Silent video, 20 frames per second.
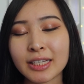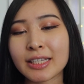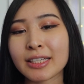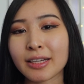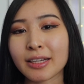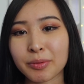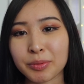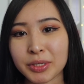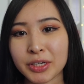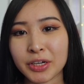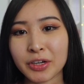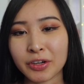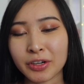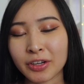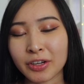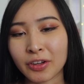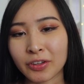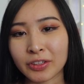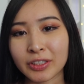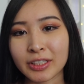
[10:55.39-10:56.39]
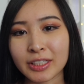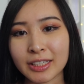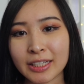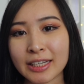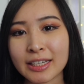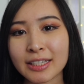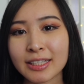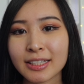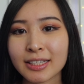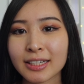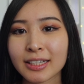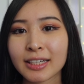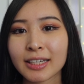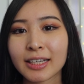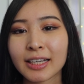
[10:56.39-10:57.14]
in cybersecurity on this list